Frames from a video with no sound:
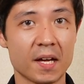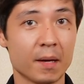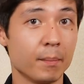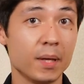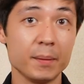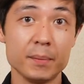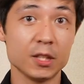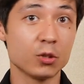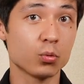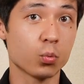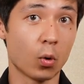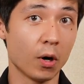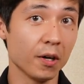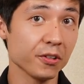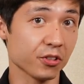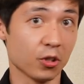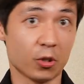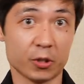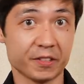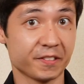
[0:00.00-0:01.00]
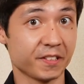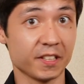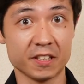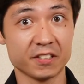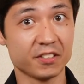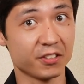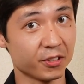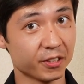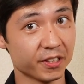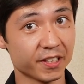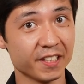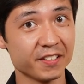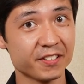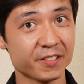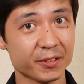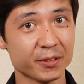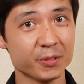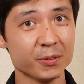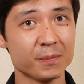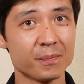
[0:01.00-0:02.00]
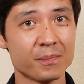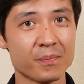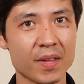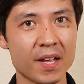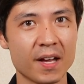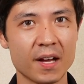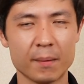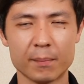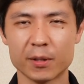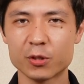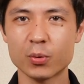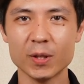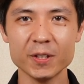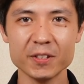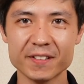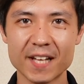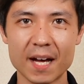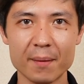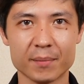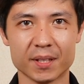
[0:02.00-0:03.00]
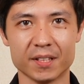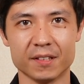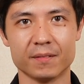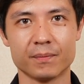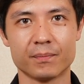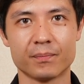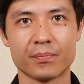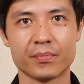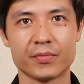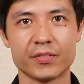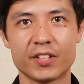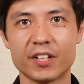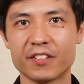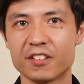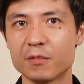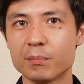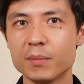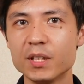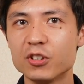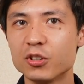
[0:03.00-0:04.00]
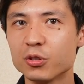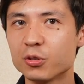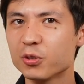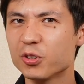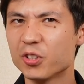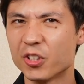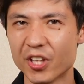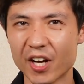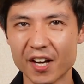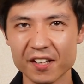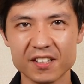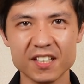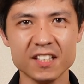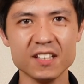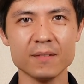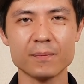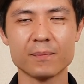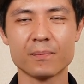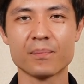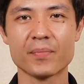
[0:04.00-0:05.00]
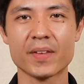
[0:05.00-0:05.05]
Maybe it was or still is your case too, but what does that mean? Does it mean you do nothing?